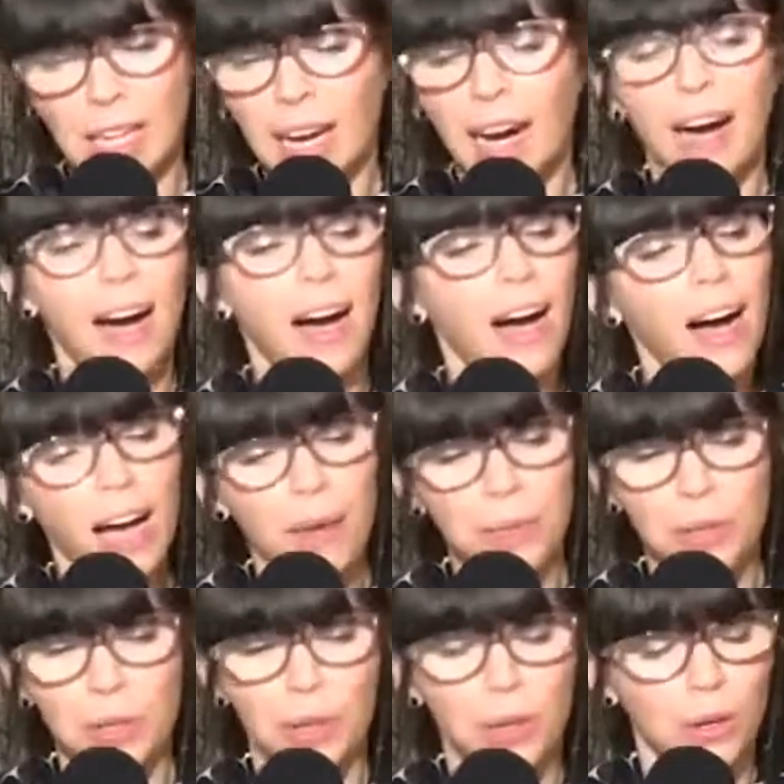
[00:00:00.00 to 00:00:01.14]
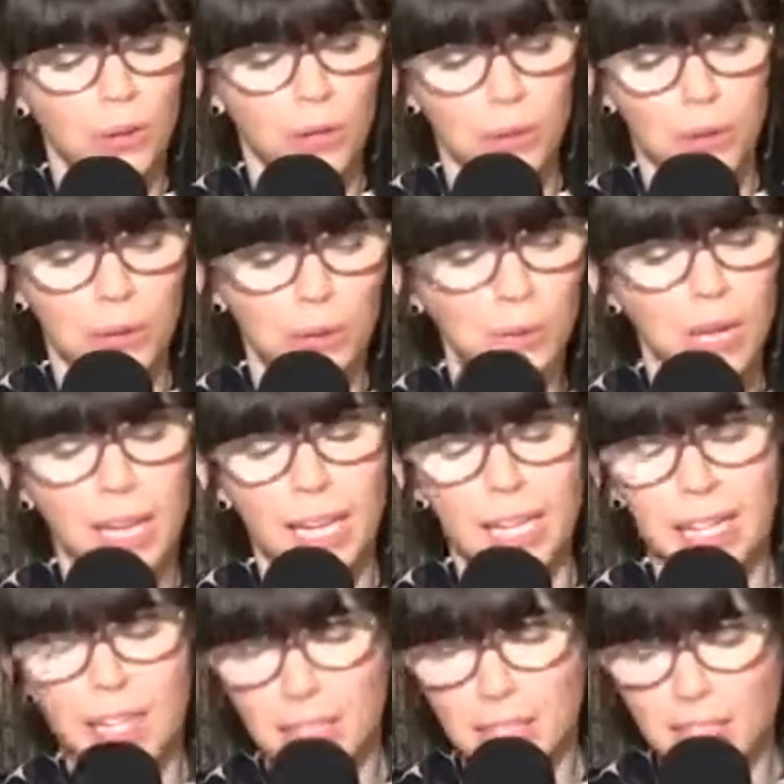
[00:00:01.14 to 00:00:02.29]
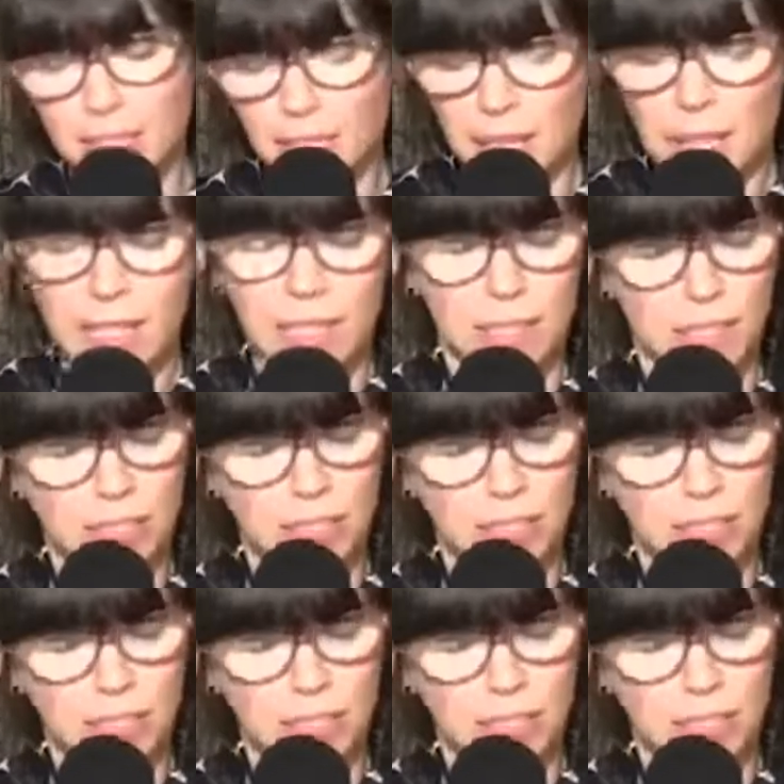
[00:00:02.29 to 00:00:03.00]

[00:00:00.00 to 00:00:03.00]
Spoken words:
I'm gonna wait till